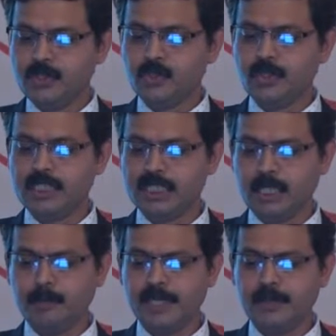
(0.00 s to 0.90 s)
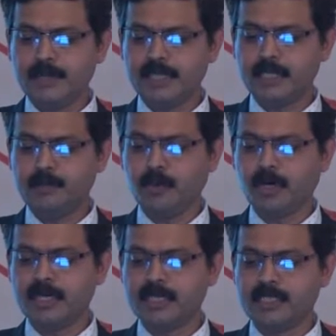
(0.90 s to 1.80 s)
So dyslipidemia is an
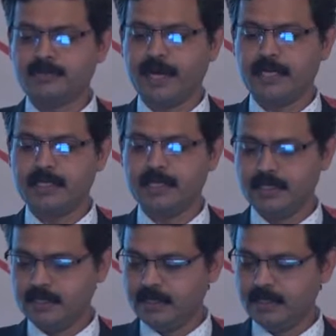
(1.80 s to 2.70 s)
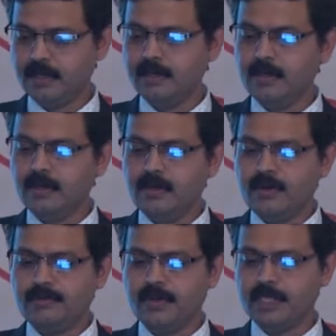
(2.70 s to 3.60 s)
important risk factor
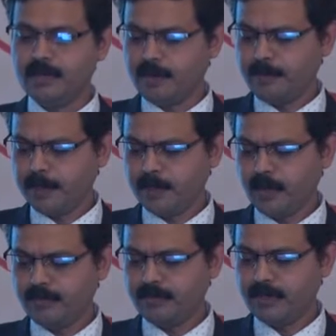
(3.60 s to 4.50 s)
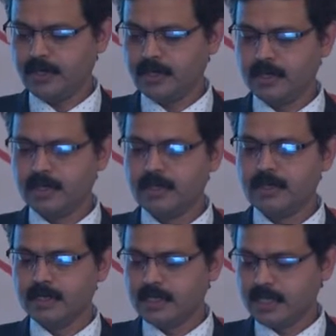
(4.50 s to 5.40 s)
for the development of
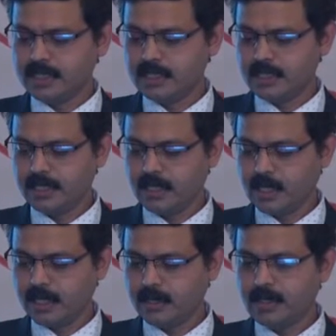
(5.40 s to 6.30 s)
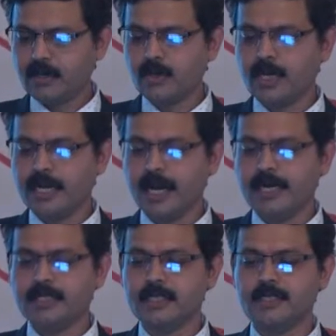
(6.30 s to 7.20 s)
coronary
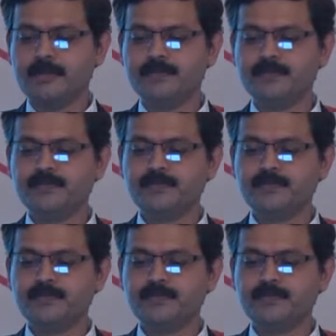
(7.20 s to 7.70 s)
heart disease.